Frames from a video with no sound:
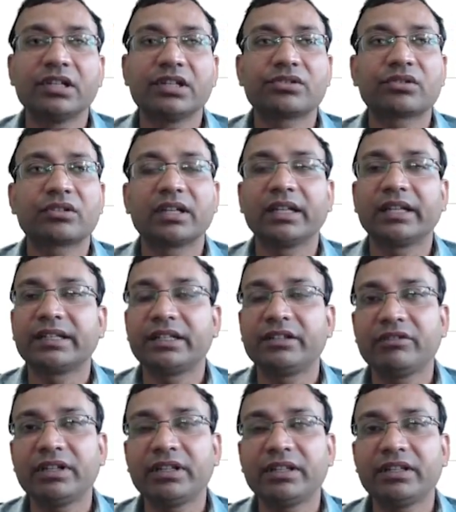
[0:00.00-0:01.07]
So
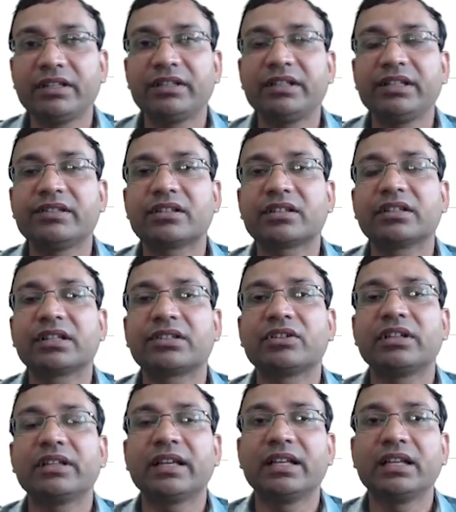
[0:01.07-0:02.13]
collectively these are the
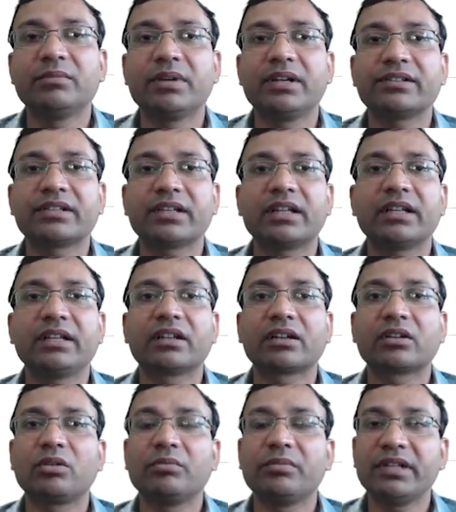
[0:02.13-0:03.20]
actually elements, and in a
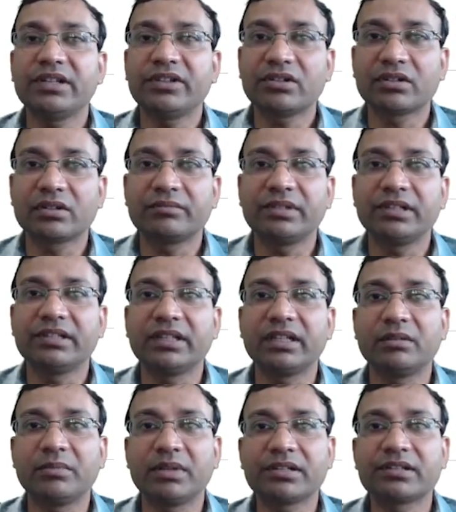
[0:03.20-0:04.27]
combination of these
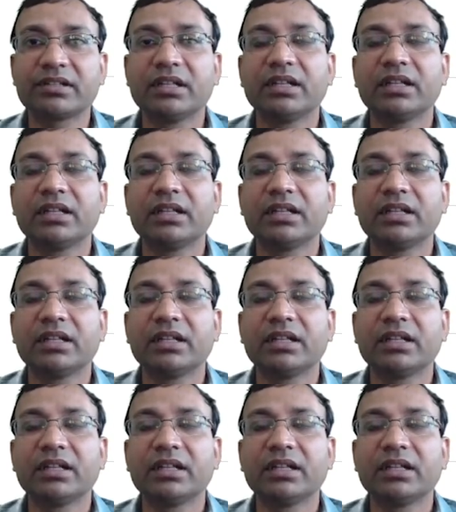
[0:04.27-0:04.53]
elements